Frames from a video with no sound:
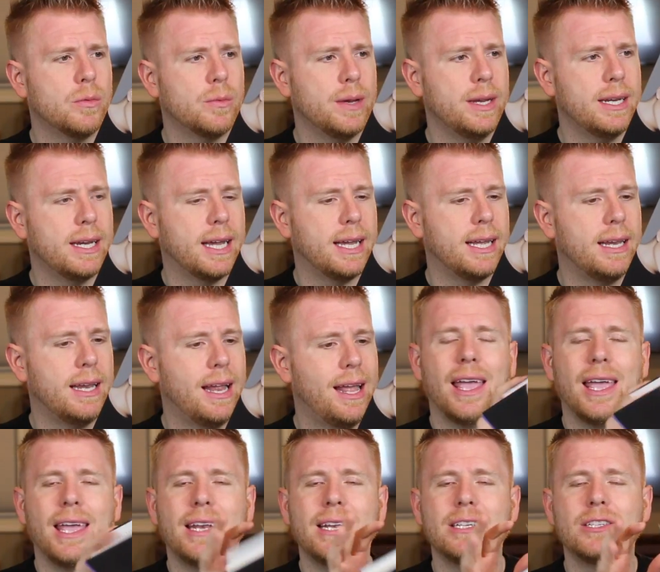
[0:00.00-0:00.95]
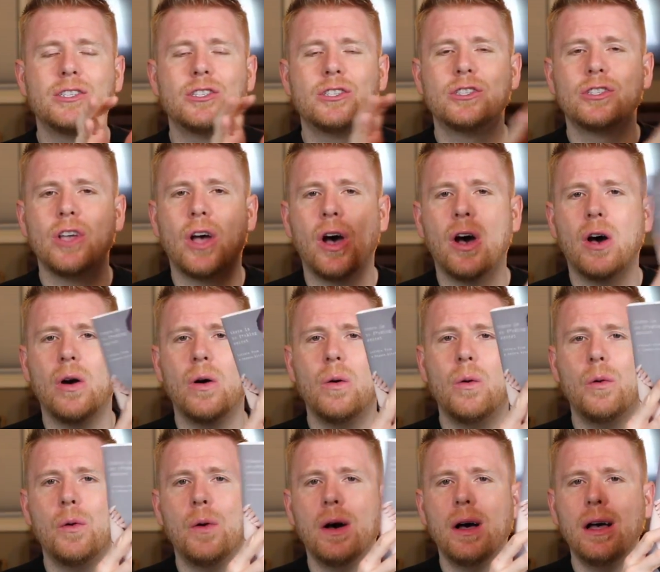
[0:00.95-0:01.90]
to read it. It is
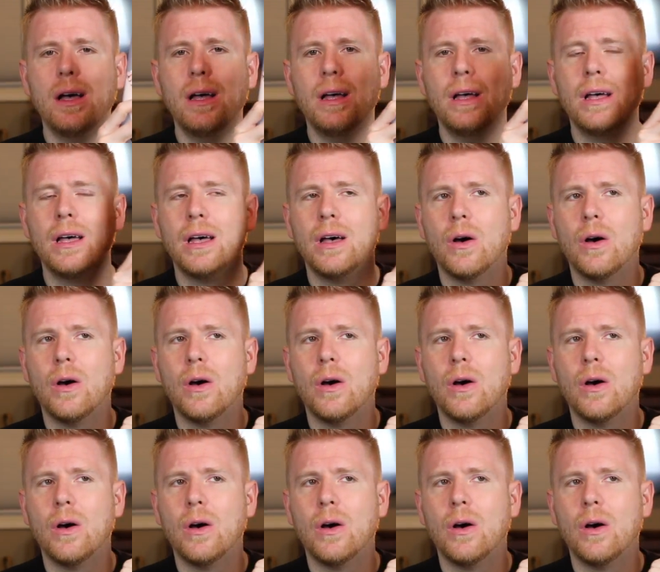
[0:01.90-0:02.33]
so